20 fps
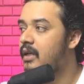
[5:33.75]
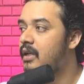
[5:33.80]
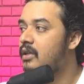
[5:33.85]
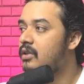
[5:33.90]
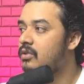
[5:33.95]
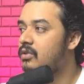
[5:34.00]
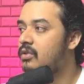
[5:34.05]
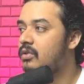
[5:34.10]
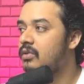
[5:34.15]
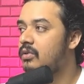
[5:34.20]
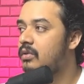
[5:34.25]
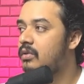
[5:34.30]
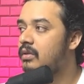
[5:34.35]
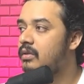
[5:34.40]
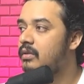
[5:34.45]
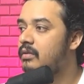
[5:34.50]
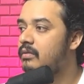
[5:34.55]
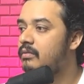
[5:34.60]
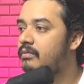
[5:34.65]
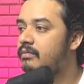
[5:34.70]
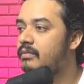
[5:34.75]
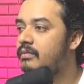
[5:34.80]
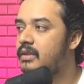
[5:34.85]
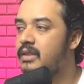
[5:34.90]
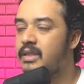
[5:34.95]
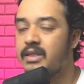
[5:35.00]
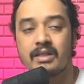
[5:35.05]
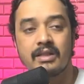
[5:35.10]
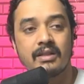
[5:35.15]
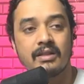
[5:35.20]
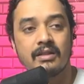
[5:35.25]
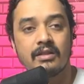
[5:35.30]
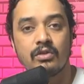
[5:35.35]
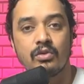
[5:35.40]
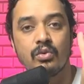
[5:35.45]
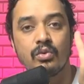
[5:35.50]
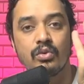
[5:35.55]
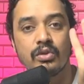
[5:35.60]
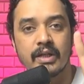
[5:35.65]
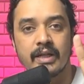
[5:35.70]
So just
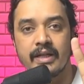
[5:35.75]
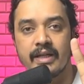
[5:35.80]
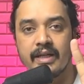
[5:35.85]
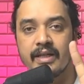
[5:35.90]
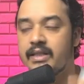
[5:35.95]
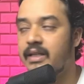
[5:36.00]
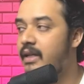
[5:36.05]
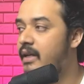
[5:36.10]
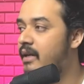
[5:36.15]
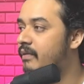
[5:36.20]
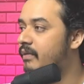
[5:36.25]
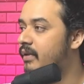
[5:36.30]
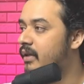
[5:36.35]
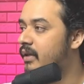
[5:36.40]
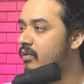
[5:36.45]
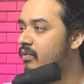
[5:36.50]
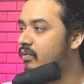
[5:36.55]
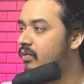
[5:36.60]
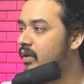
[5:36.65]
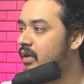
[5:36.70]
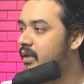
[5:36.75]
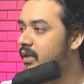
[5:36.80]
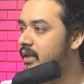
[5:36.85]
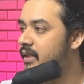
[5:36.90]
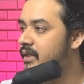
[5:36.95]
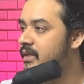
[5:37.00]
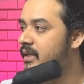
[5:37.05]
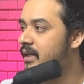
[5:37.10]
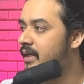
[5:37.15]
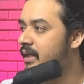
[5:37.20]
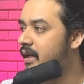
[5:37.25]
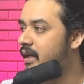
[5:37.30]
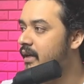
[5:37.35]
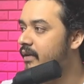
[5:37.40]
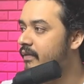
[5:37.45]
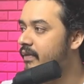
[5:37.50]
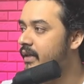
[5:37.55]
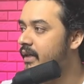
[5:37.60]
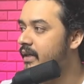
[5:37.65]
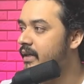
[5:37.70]
two settings I have done. One is that I
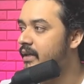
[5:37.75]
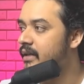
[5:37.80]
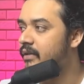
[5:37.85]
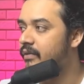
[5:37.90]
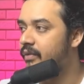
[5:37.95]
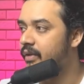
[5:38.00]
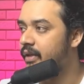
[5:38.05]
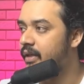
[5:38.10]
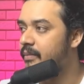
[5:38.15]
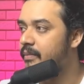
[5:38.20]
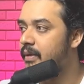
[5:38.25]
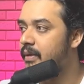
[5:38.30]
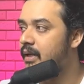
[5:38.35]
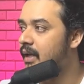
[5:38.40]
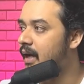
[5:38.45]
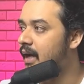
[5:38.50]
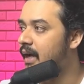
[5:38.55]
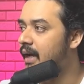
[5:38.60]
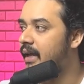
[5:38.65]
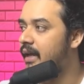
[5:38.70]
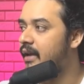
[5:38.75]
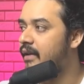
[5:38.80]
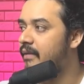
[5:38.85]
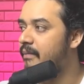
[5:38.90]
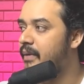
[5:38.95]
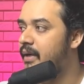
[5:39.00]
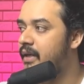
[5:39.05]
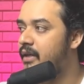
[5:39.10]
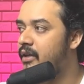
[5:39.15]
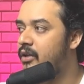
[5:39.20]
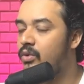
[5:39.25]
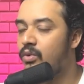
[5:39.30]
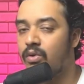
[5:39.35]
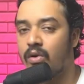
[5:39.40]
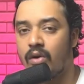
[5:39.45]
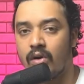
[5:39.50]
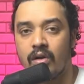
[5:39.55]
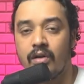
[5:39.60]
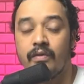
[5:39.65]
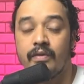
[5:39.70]
have created a variable, I have made it to
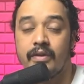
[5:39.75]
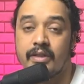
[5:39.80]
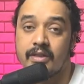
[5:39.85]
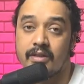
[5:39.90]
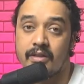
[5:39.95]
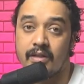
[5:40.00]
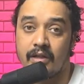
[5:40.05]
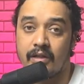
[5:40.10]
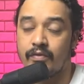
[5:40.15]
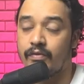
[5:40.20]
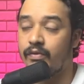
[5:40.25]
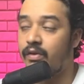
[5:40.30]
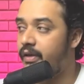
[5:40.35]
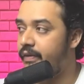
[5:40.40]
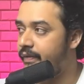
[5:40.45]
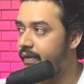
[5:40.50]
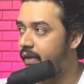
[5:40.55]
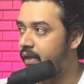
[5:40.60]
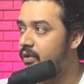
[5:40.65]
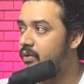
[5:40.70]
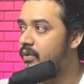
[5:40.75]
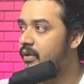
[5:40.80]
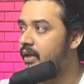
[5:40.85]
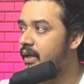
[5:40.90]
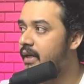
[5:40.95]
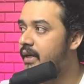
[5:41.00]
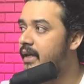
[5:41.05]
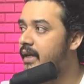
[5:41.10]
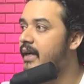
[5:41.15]
all, which is the default value, right?